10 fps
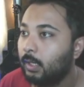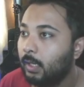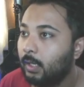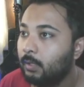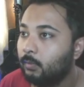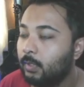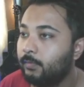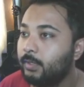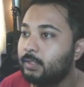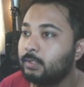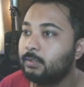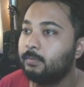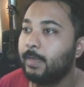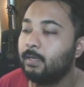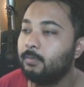And whenever it's
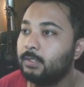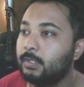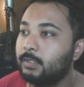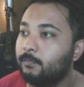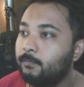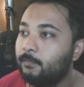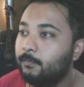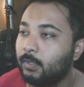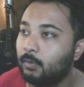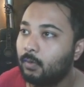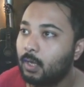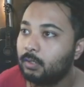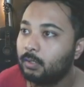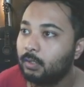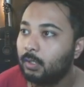Mandibuzz against Vigoroth,
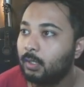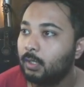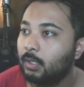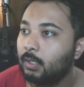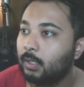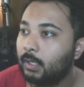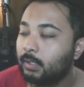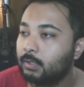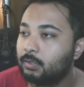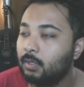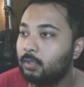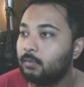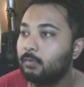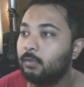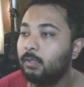like, it's not
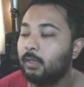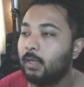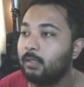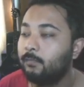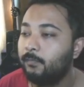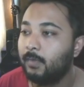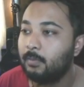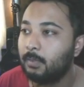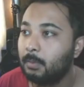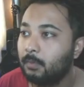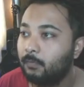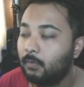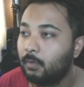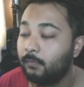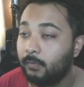that favorable
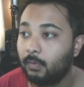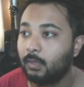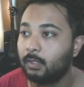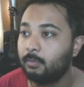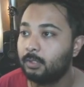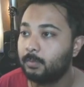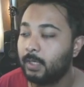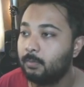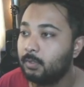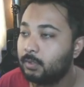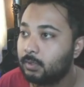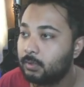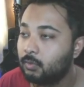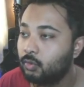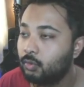for Vigoroth because Mandibuzz
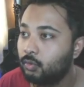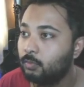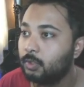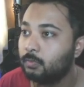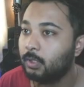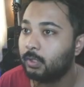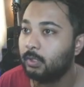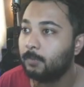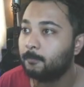is too much bulky.